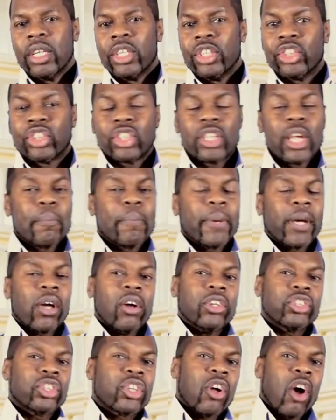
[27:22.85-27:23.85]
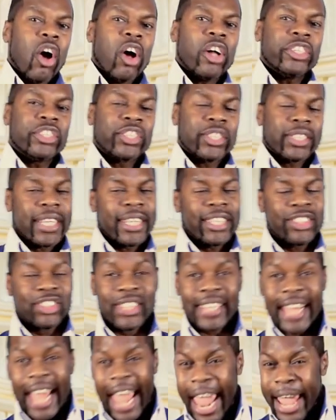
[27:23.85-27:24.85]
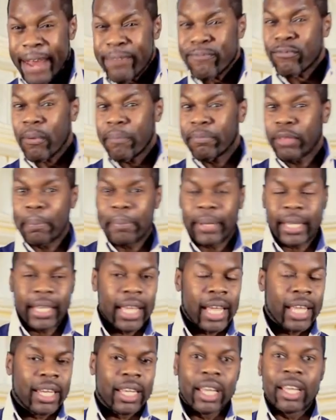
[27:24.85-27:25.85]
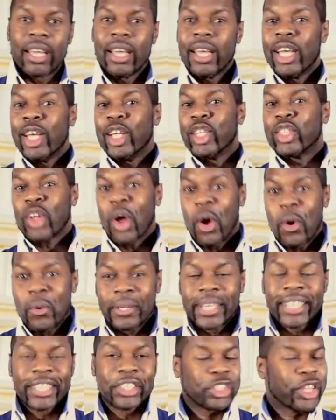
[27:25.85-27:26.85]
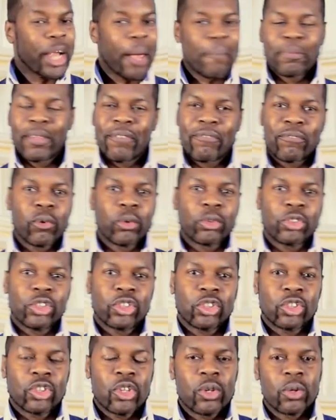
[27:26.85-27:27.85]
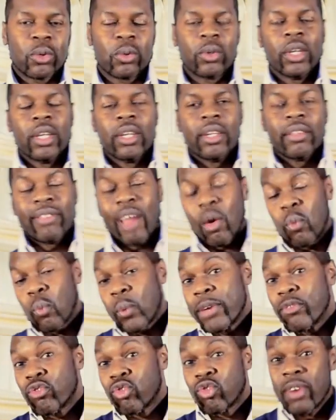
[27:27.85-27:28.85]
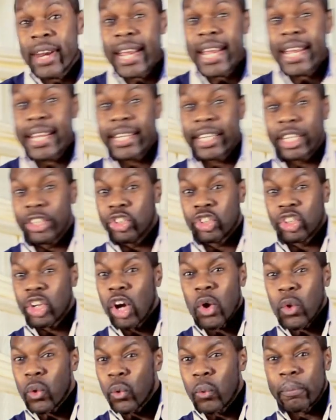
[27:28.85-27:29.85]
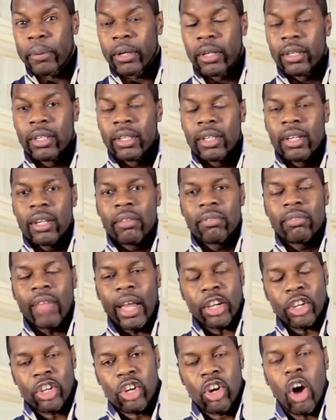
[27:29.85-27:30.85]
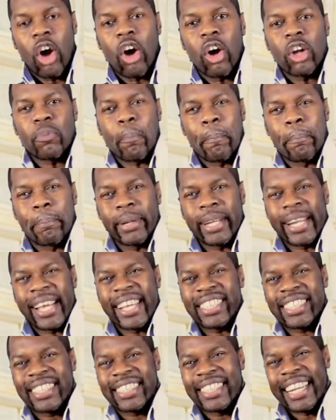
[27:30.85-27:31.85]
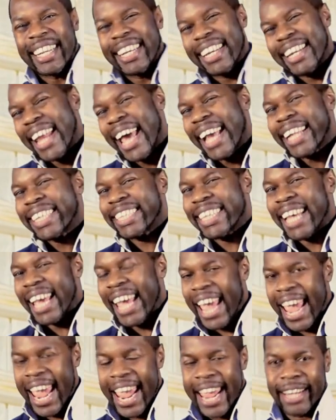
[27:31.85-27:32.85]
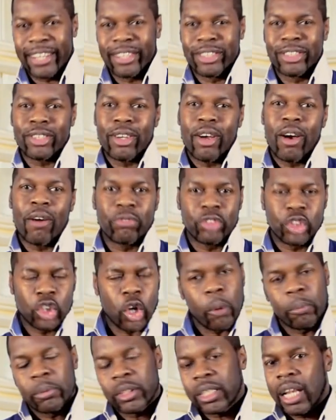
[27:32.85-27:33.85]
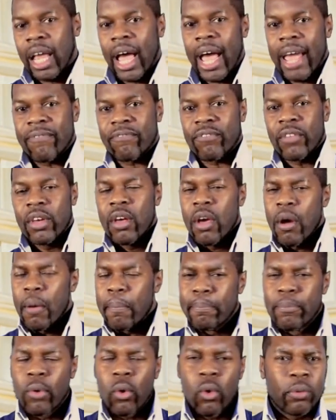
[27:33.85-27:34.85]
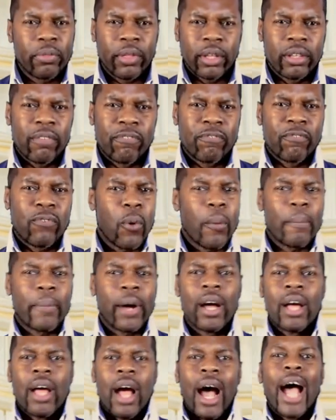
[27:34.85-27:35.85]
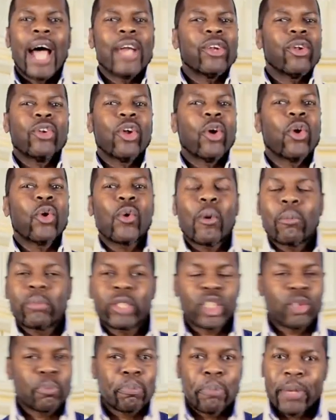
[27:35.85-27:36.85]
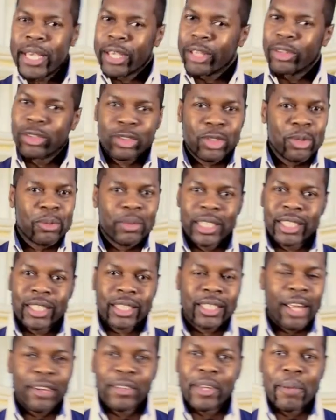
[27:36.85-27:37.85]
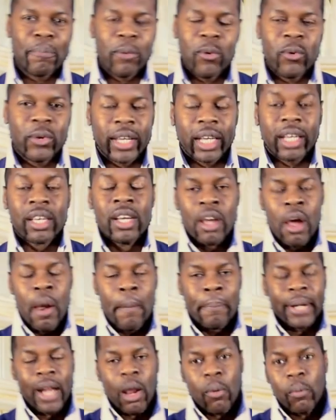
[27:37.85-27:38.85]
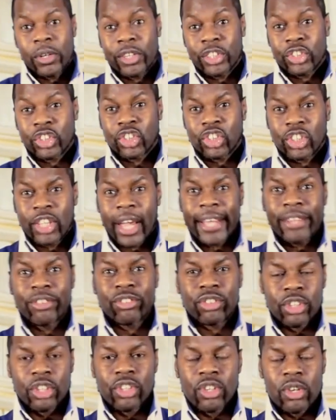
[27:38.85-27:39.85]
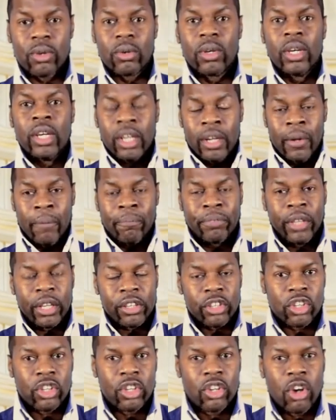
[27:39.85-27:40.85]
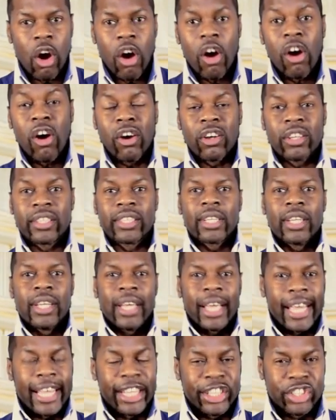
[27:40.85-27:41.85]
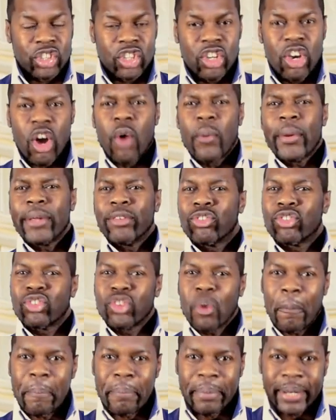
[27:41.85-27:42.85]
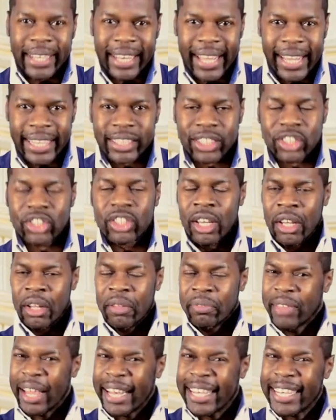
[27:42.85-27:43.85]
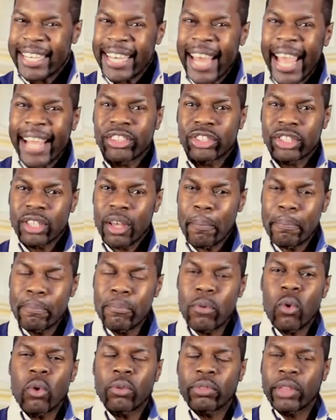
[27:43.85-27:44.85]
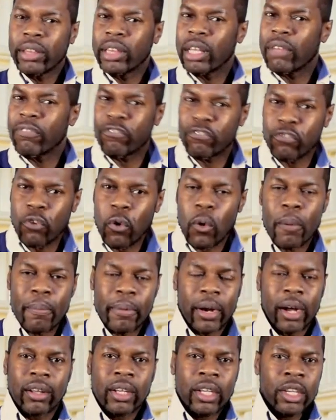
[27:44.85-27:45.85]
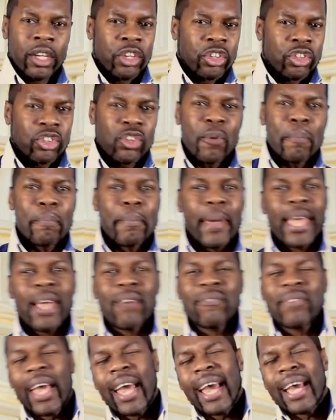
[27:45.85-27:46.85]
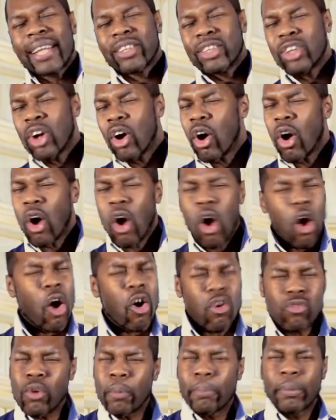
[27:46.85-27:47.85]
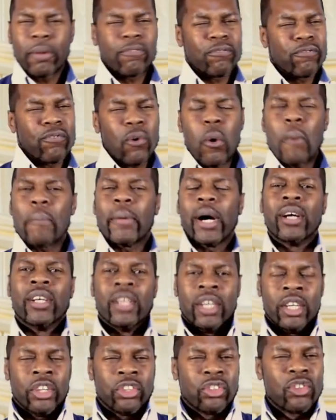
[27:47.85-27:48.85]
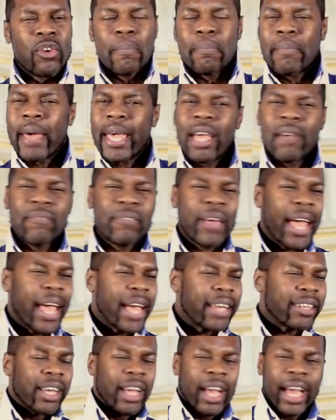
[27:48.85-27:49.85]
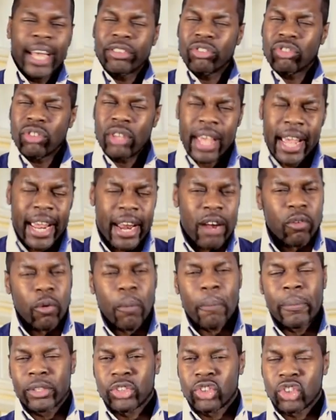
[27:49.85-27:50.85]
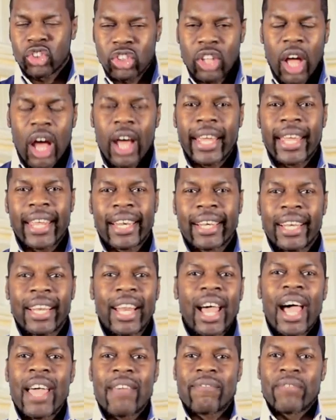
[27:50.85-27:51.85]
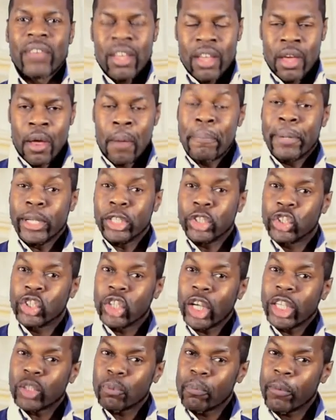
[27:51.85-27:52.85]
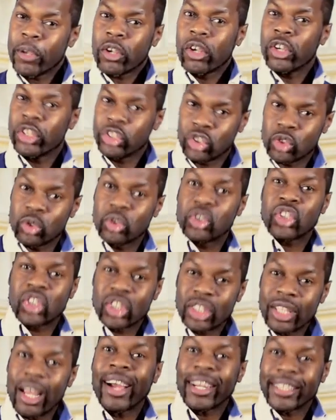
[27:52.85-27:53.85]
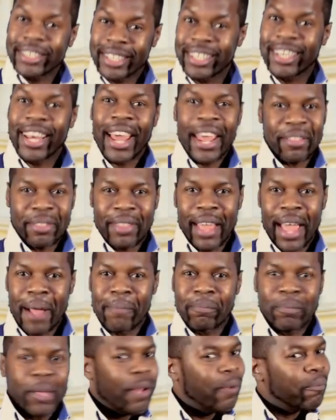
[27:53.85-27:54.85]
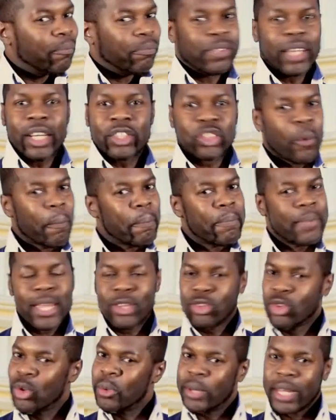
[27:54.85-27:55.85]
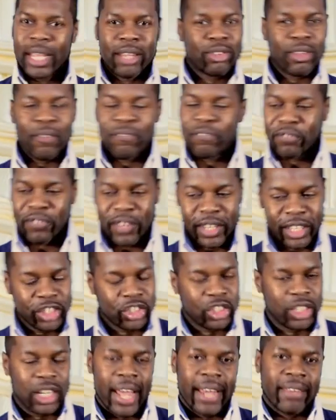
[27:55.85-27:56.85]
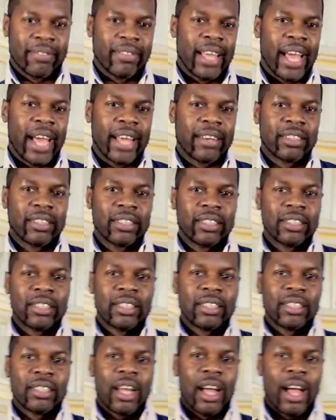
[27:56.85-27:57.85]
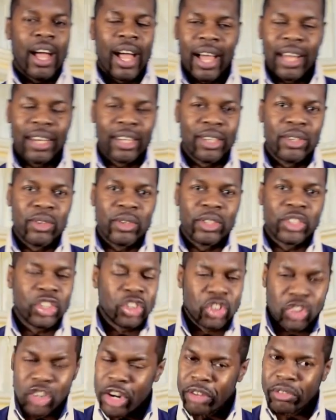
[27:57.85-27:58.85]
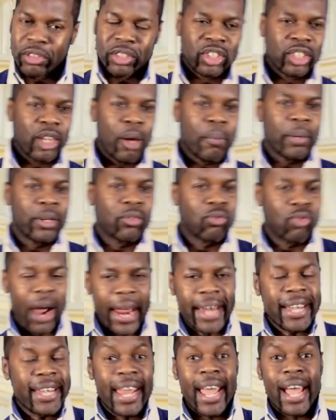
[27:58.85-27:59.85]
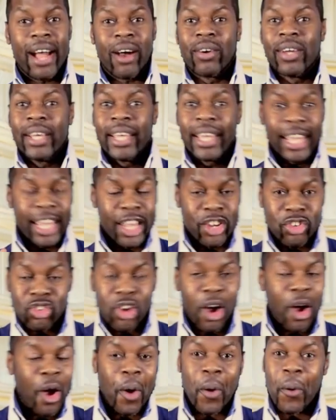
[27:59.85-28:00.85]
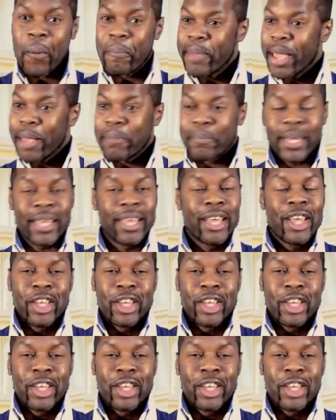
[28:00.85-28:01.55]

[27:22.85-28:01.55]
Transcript: You see, because God sees the end from the beginning, it's only in chapter 42 that we read in Job that God blessed the latter end of Job's life more than the former. I don't know who I'm speaking to this Sunday morning, but I want to say to you that God is going to bless the latter more than the former. You may have had a horrible former. You may have had a terrible start in life, but just because you started like that doesn't mean you need to finish like that. Hallelujah. Just turn to someone right now in your home, maybe